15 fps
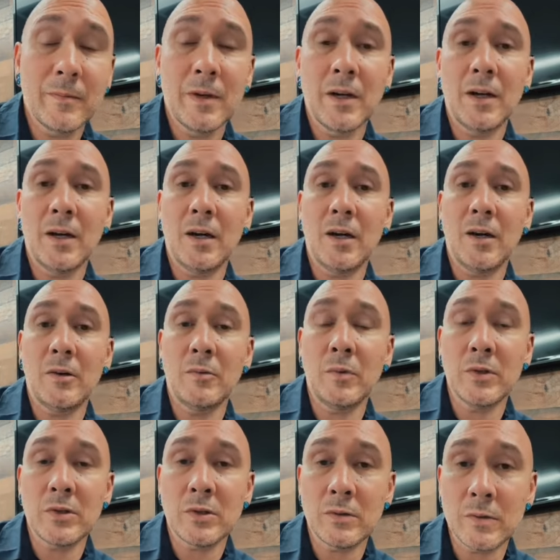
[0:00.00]
uh,
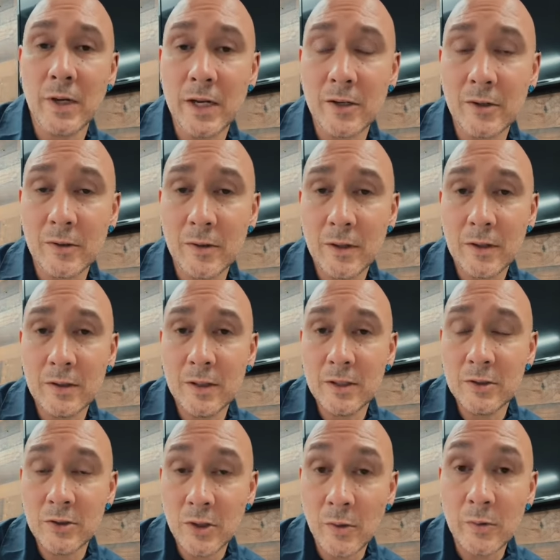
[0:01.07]
was greater
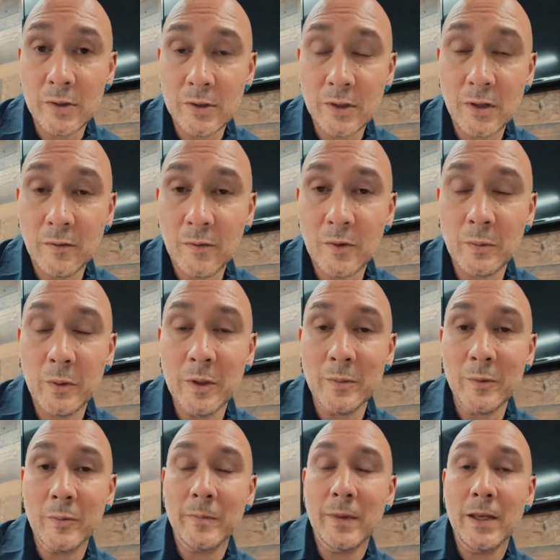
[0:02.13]
than Jonah's love for the
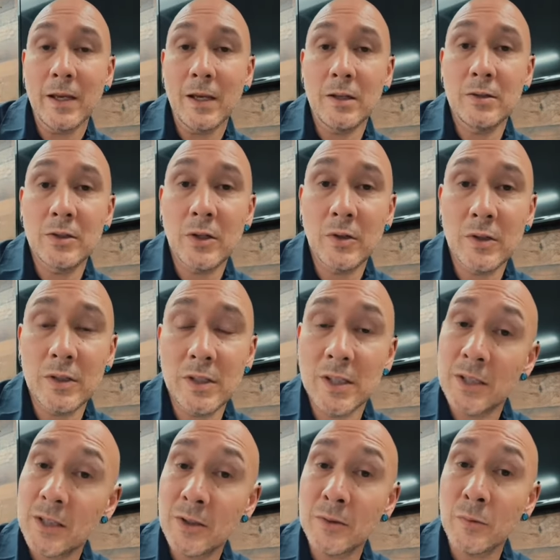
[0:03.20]
people. And Jonah
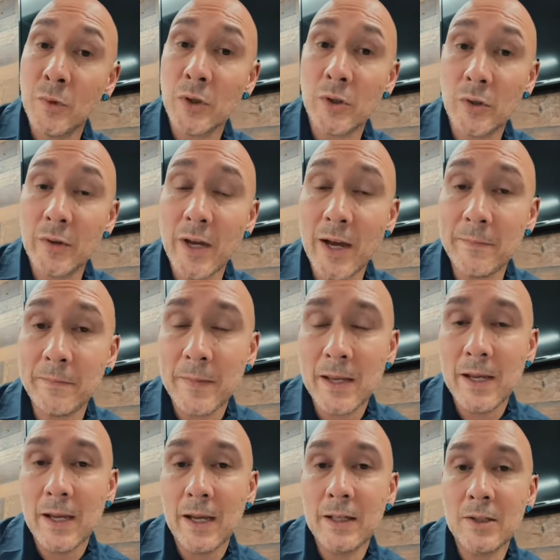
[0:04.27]
needs to work on that.
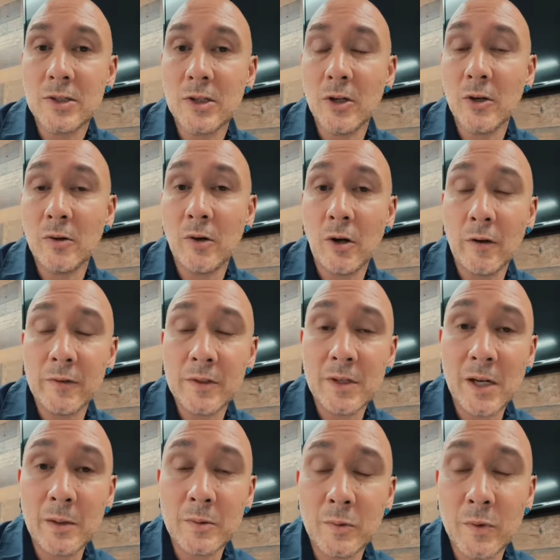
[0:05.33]
And so
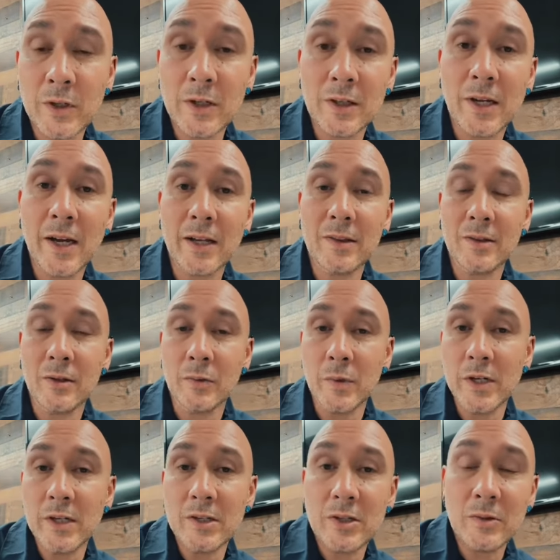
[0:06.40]
oftentimes we are like the
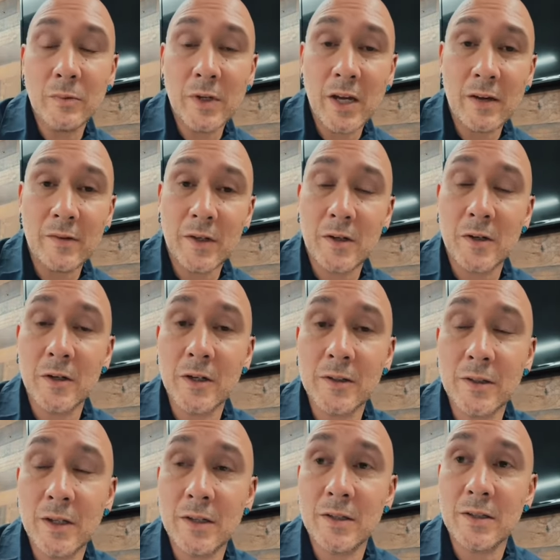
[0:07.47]
Grinch. We have a heart
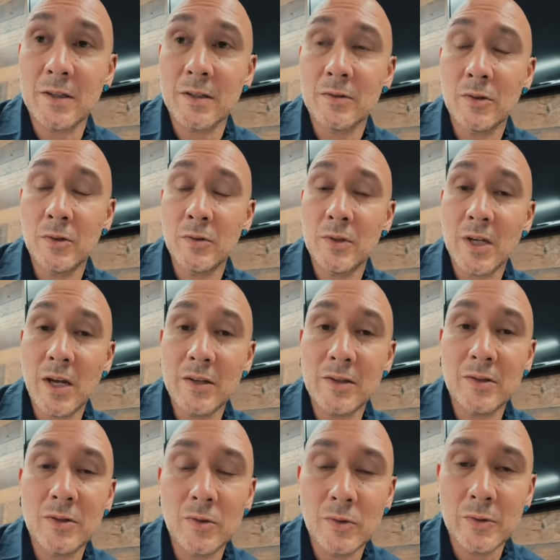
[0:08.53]
that is two
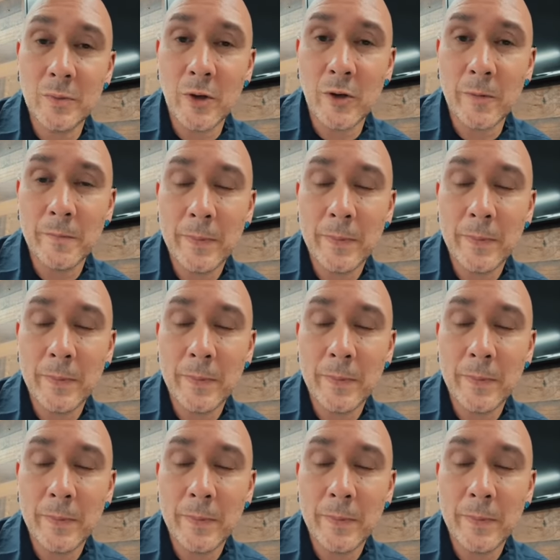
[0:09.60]
sizes too small